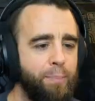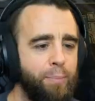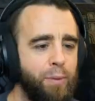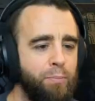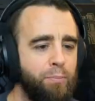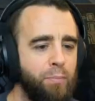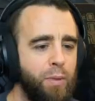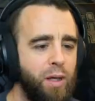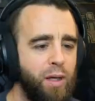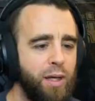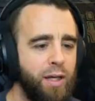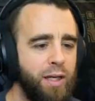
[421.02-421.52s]
in
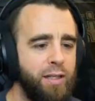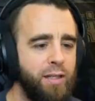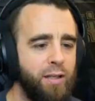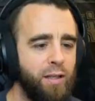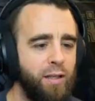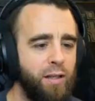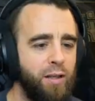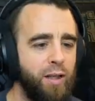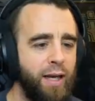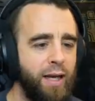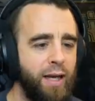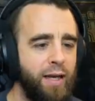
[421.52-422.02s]
mind
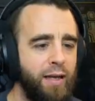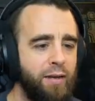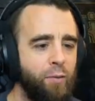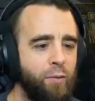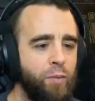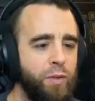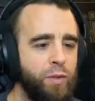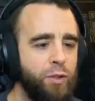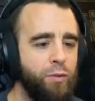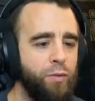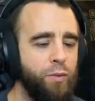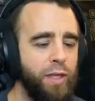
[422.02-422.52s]
that
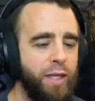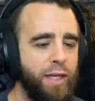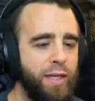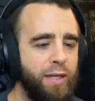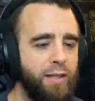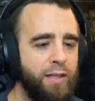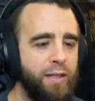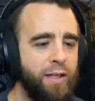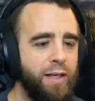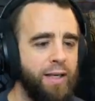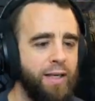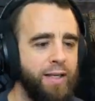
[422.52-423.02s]
when you
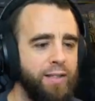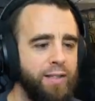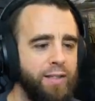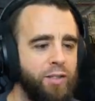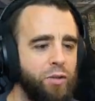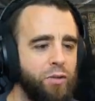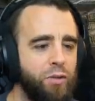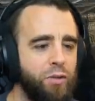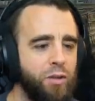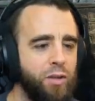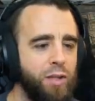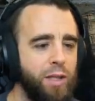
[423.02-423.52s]
hit a
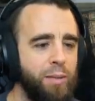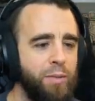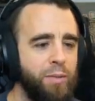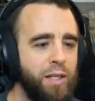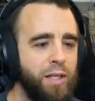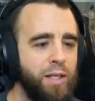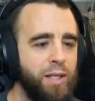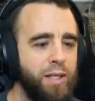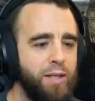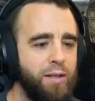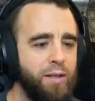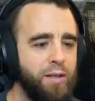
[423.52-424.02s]
certain limit
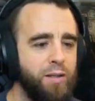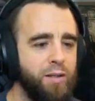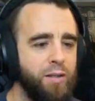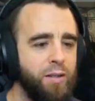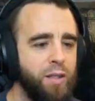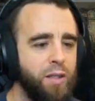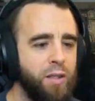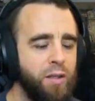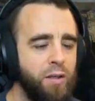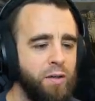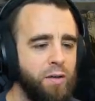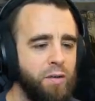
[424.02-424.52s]
here,
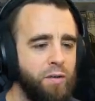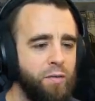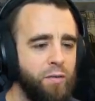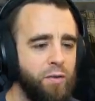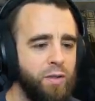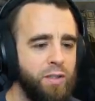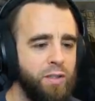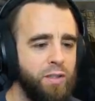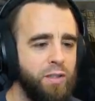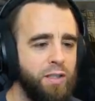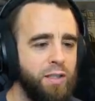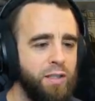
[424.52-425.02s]
for
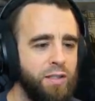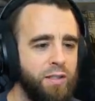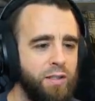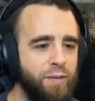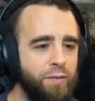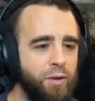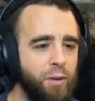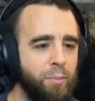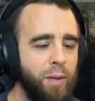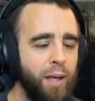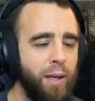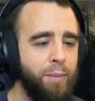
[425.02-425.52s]
instance,
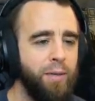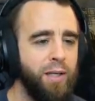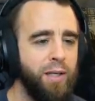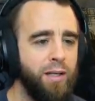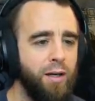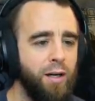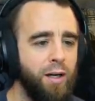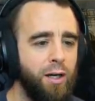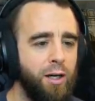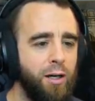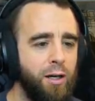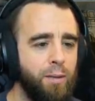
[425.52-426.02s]
if I'm aiming
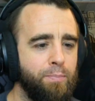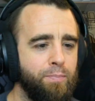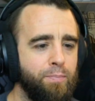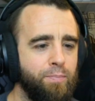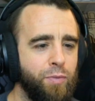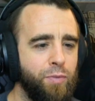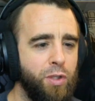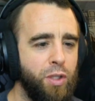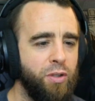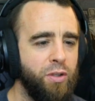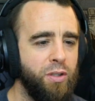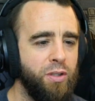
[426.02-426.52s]
up,
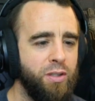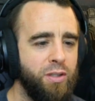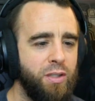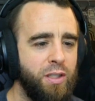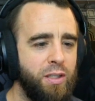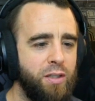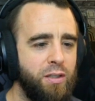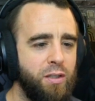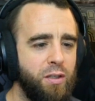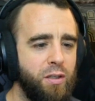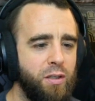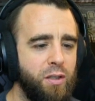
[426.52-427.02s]
you can
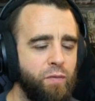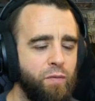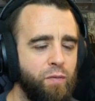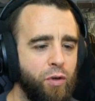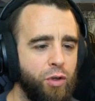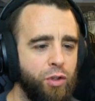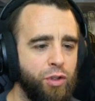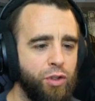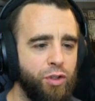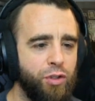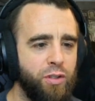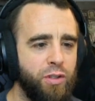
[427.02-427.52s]
see the
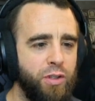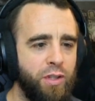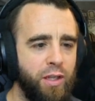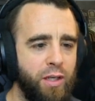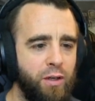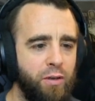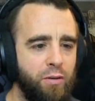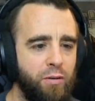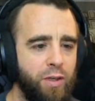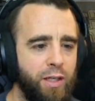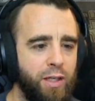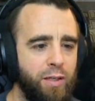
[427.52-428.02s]
convergence
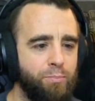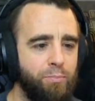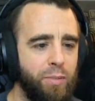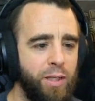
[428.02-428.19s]
there, right?